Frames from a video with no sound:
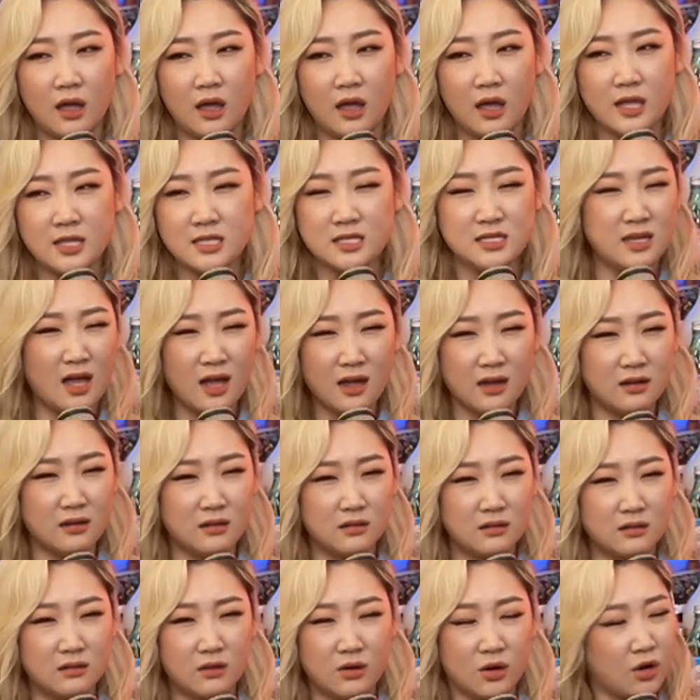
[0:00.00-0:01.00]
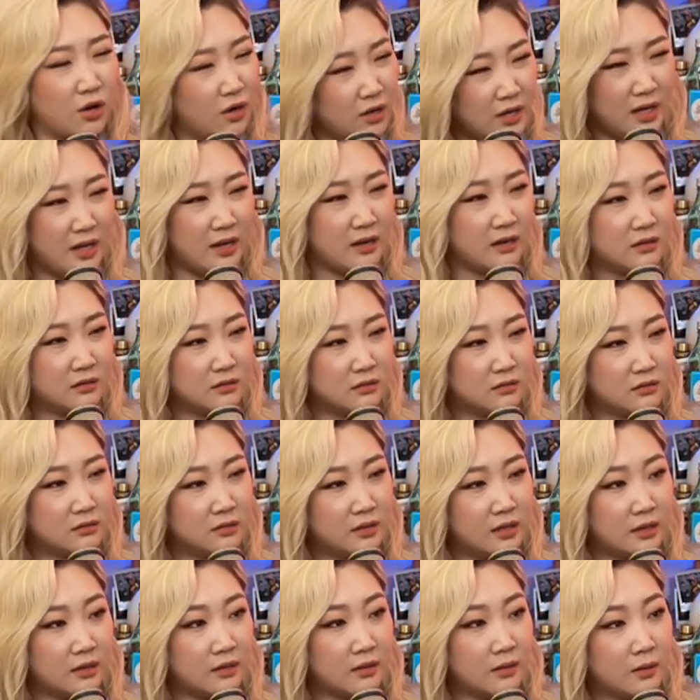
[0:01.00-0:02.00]
it's not hurting.
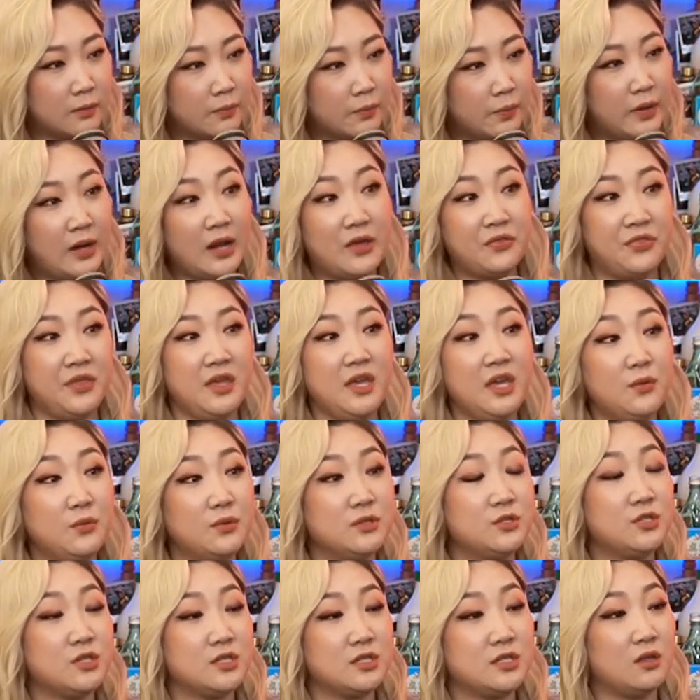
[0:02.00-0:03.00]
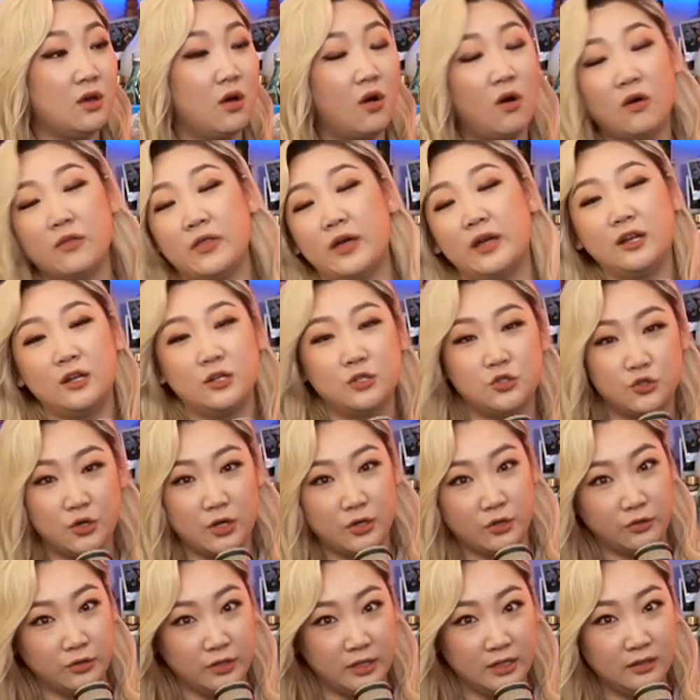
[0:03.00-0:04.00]
Like, but I think it was just all that
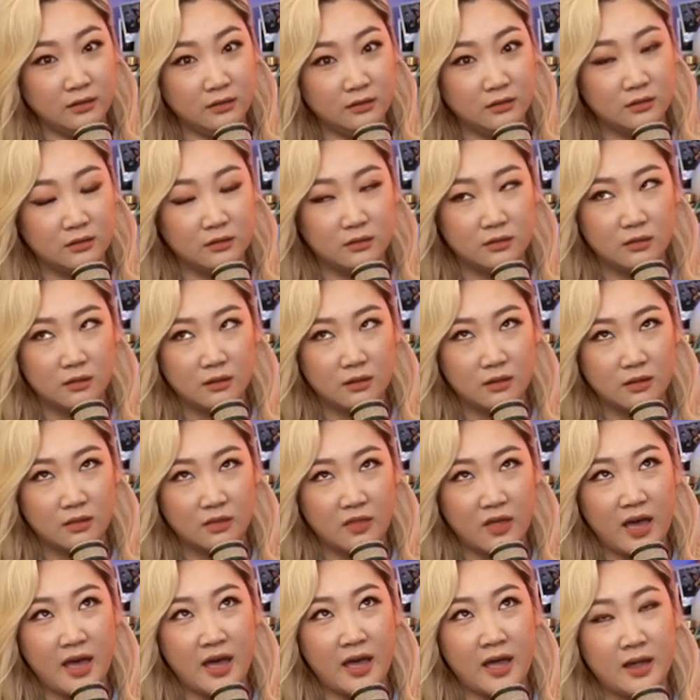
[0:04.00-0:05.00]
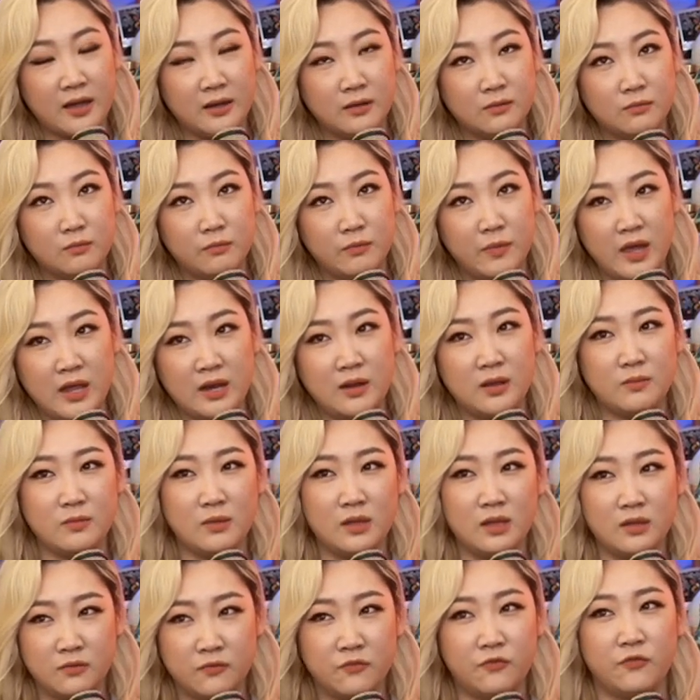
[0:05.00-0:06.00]
adrenaline that made it,
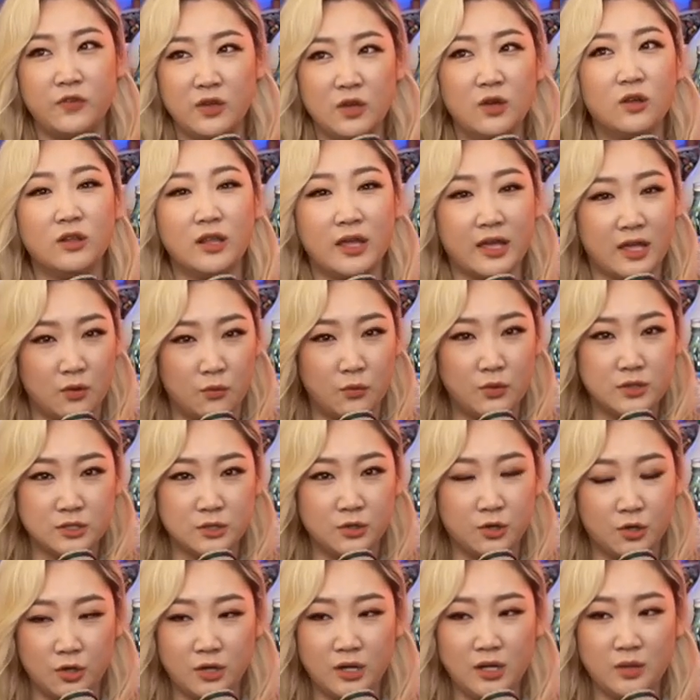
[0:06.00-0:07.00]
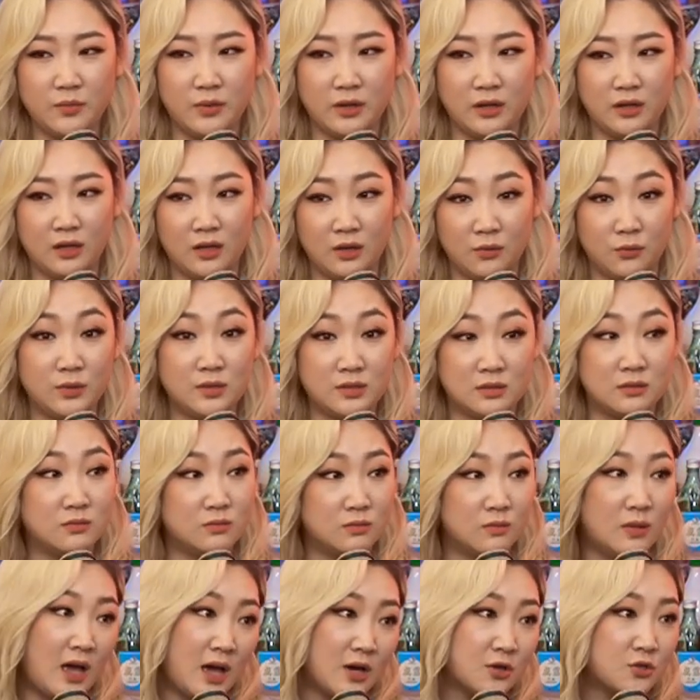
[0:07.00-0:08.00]
it feel like it wasn't hurting, but it was
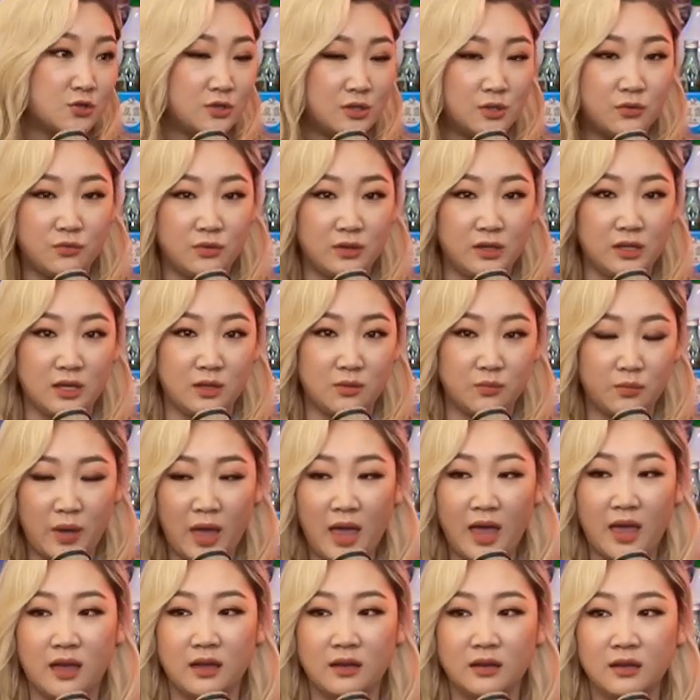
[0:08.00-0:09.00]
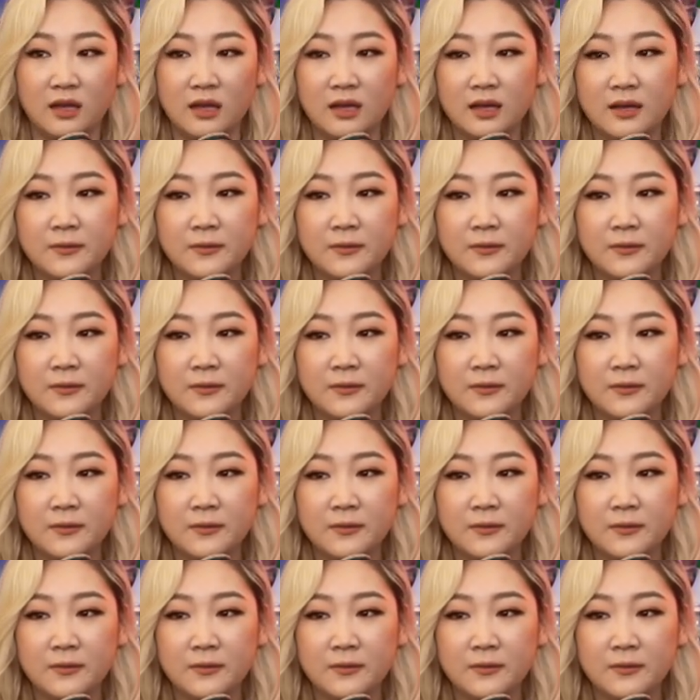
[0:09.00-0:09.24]
actually really in pain.